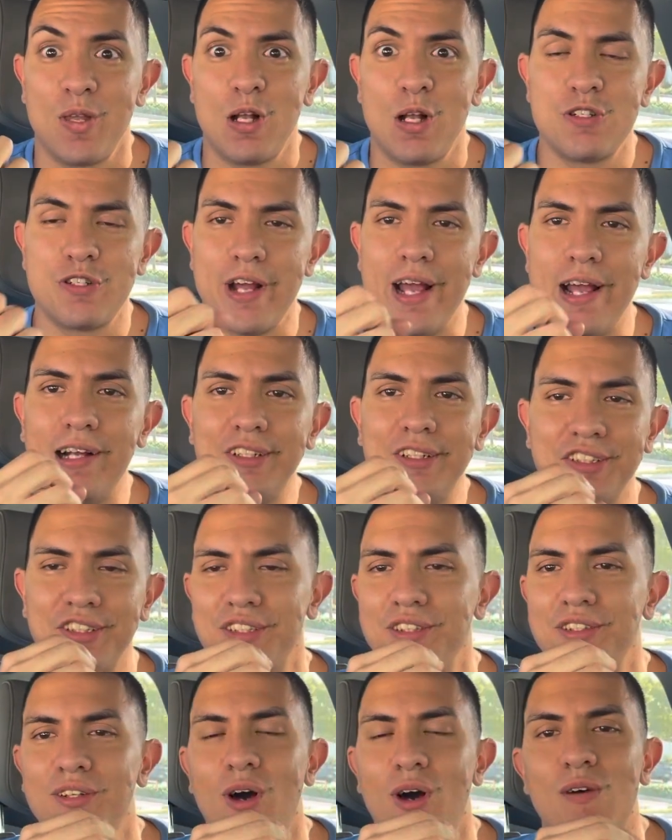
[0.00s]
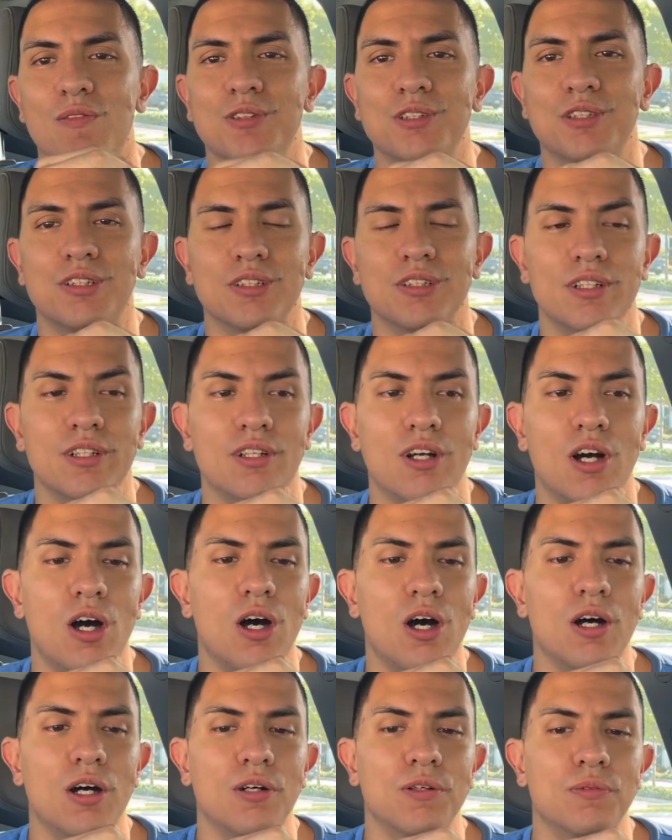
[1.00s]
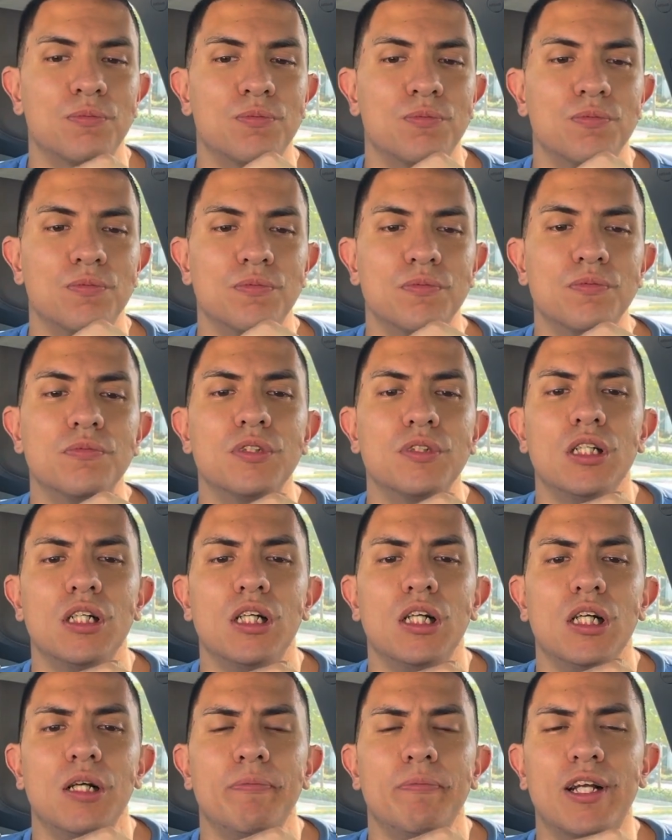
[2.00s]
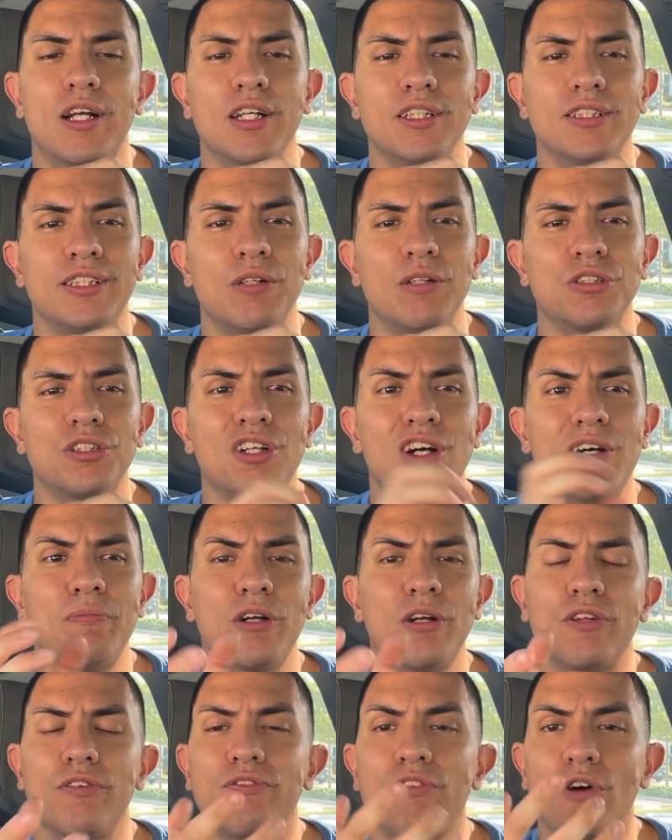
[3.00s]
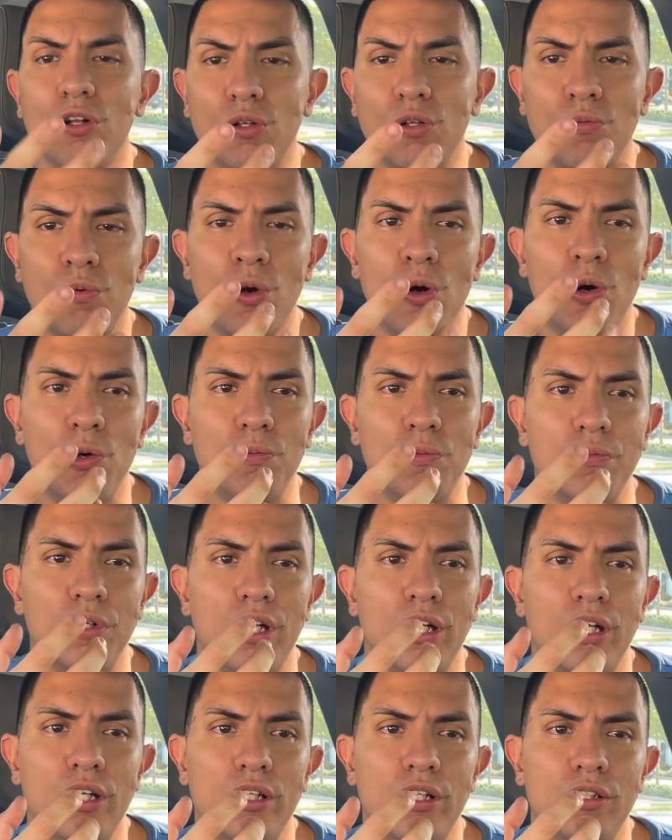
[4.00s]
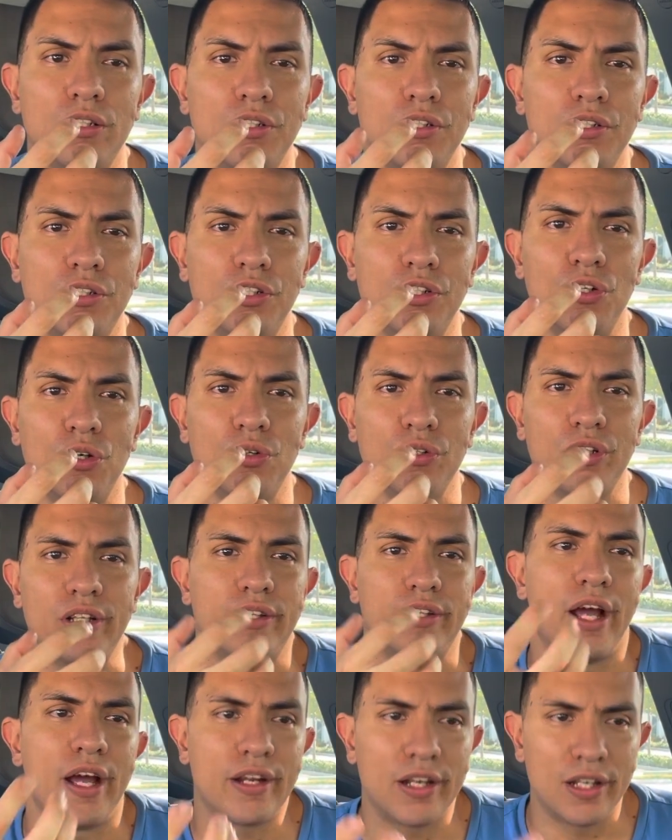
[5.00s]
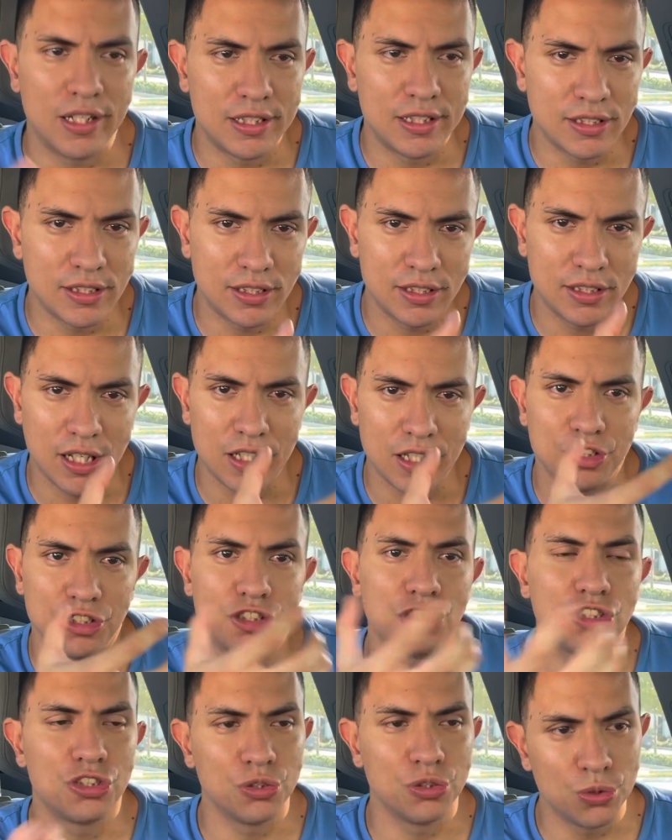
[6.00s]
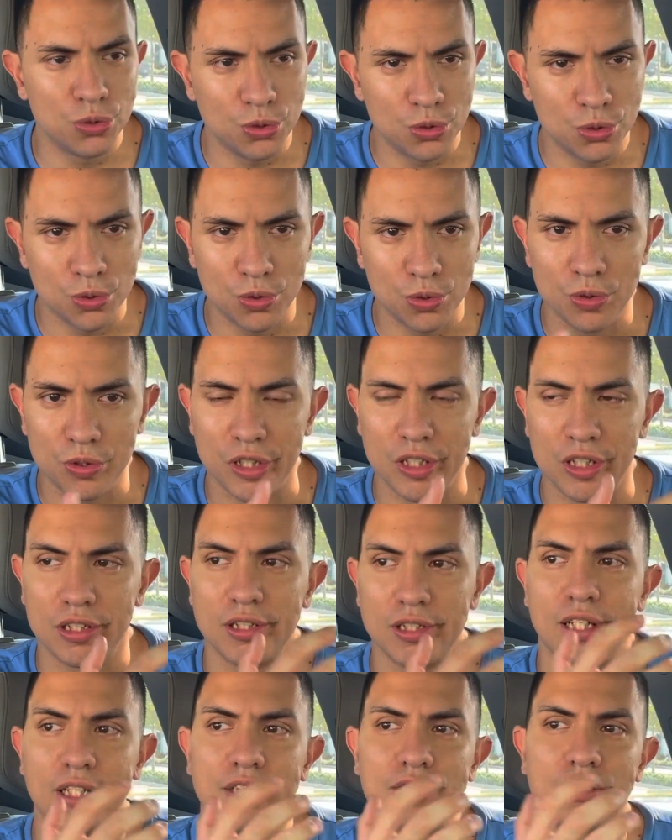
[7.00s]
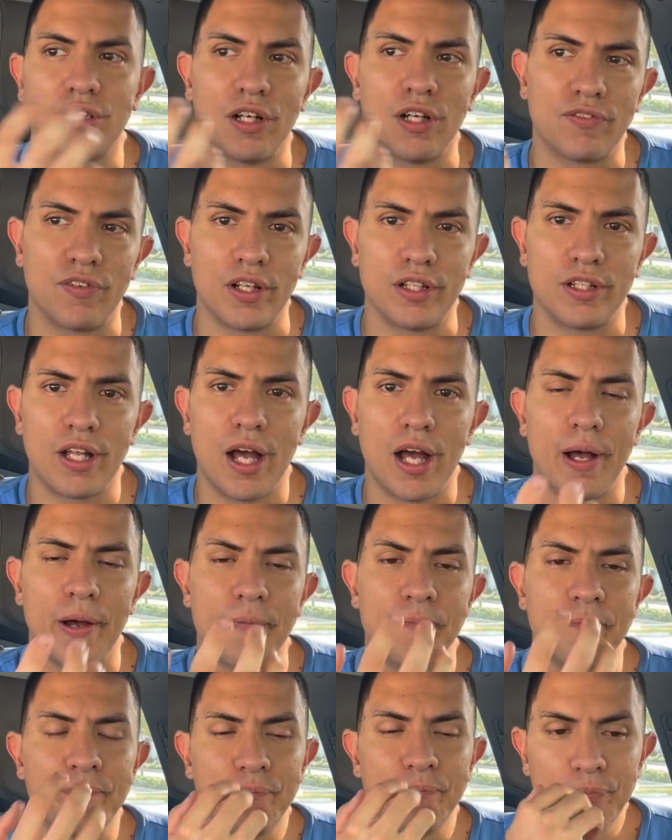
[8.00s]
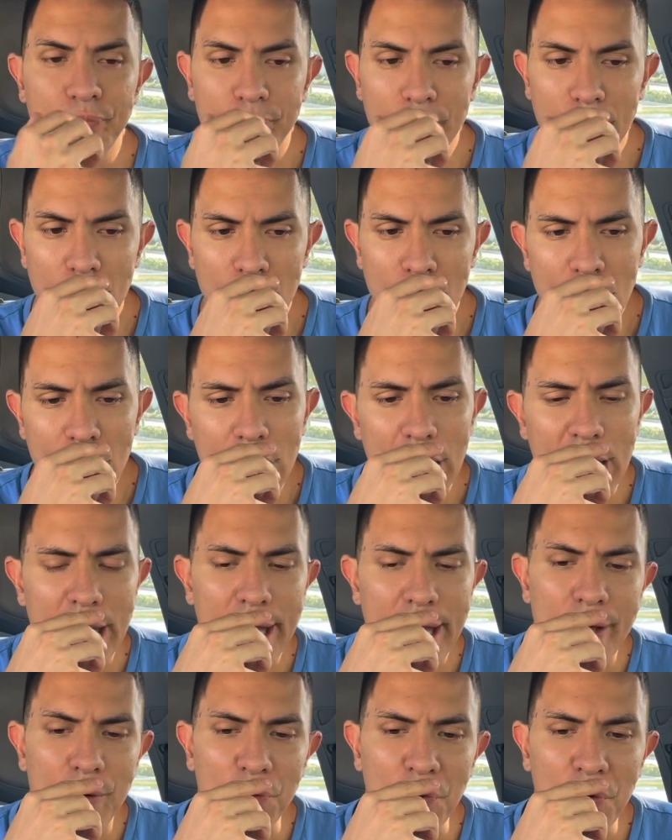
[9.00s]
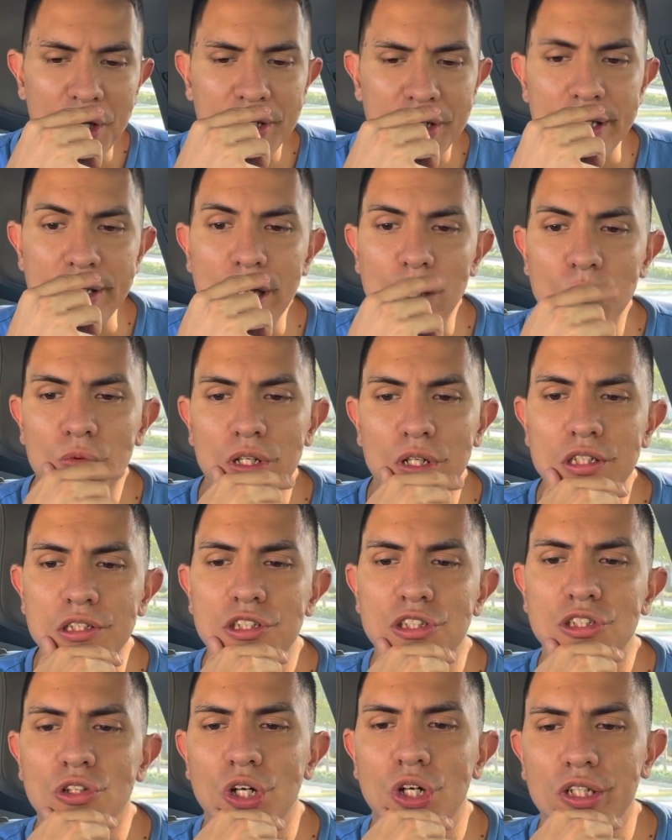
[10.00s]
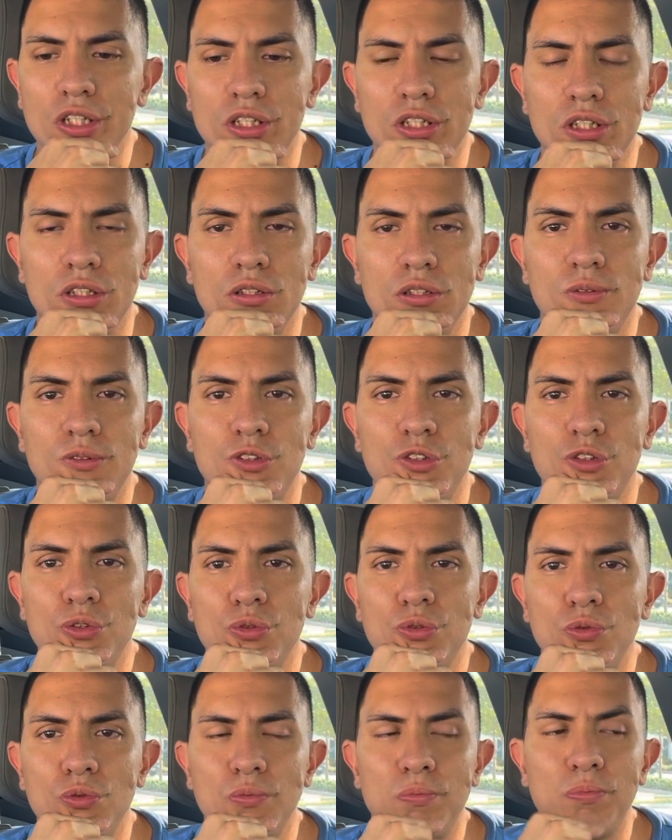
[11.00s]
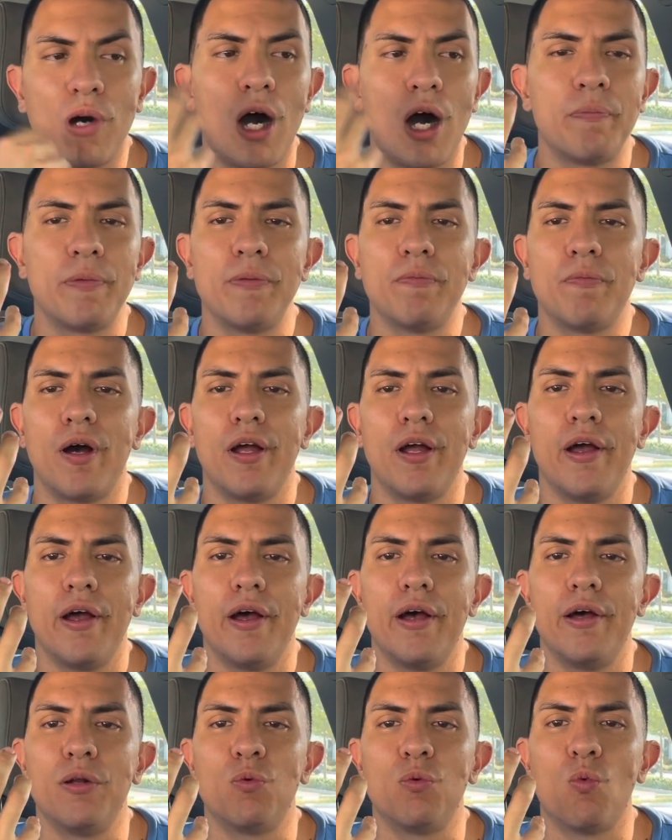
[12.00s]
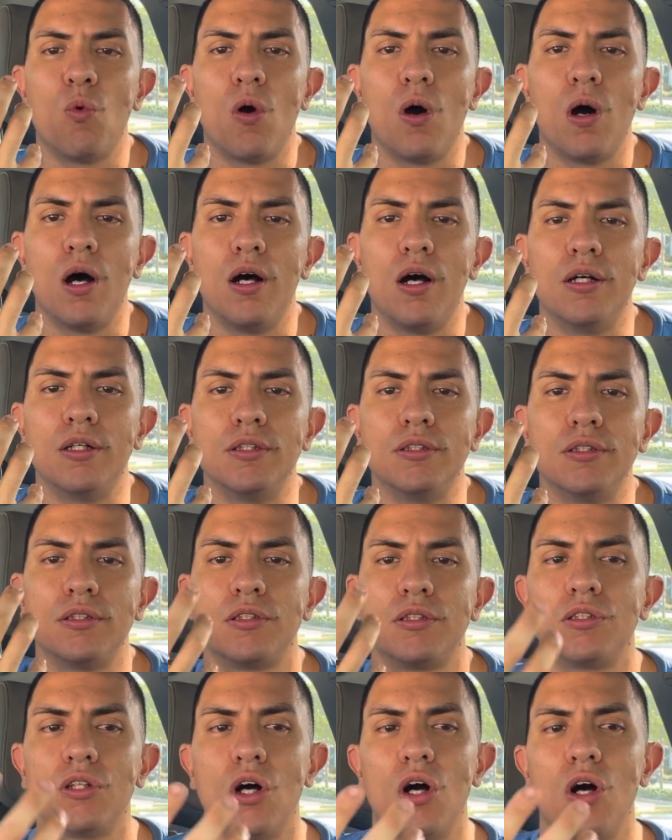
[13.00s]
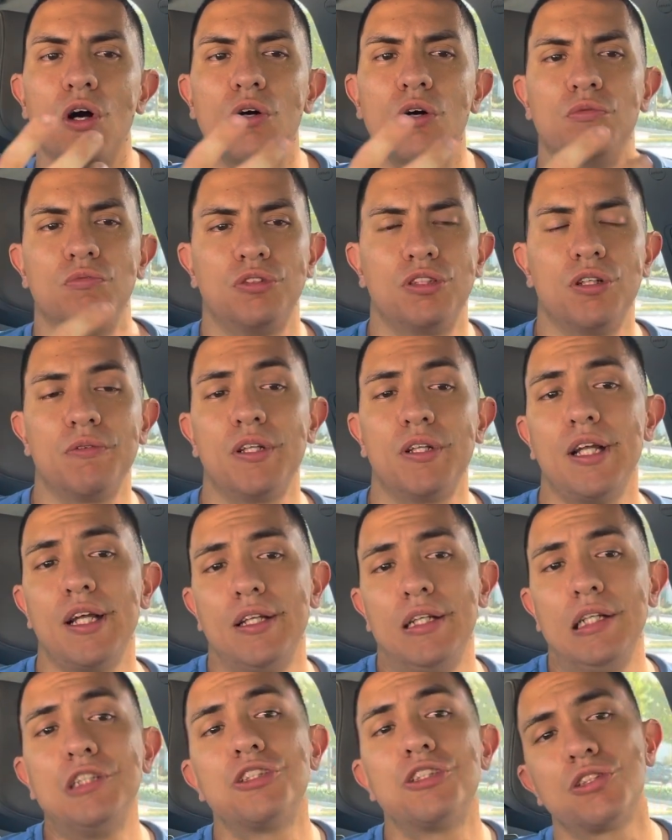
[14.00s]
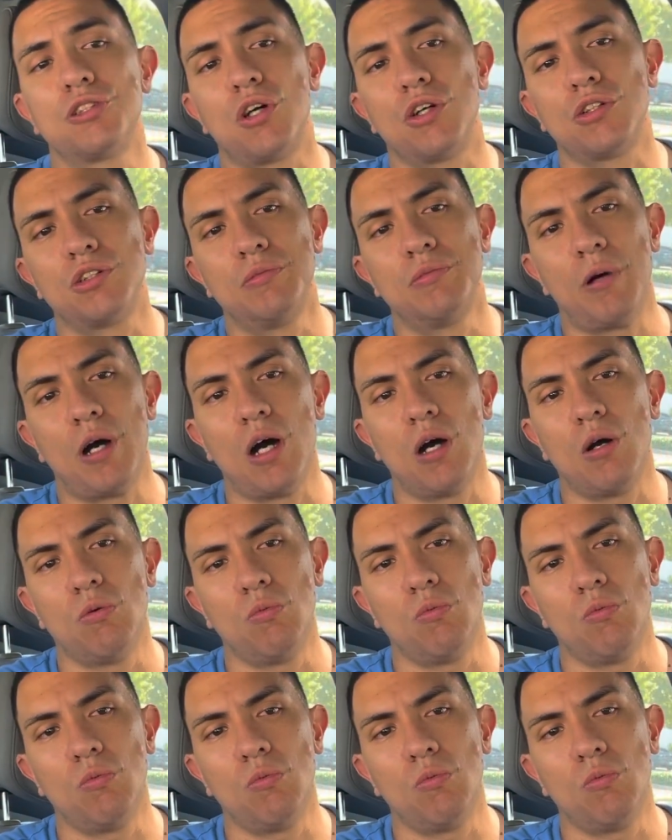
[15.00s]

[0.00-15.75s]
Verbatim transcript: changing, obviously, uh, because they were talking about the fall of Rome and, you know, the decadence that ensued and, and stuff like that. And one thing that really started to pop in my head was um, something that Nietzsche talks about